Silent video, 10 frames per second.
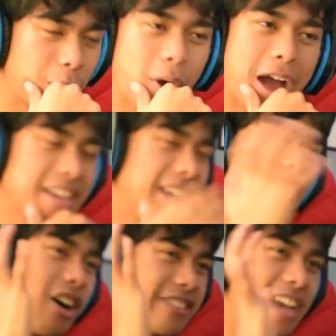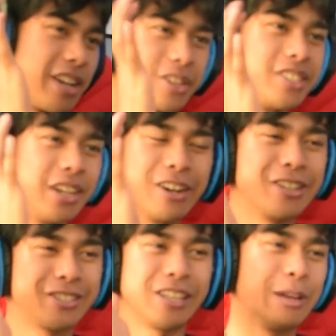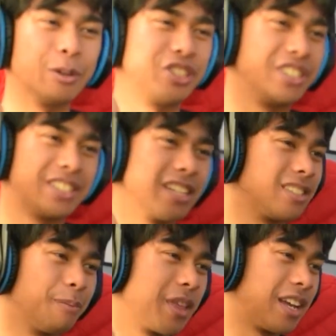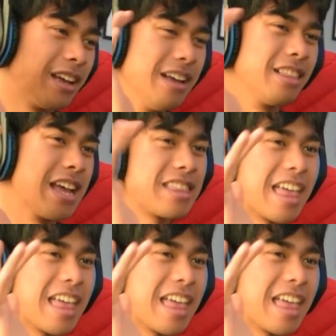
Bro, I cannot take her seriously when she says something like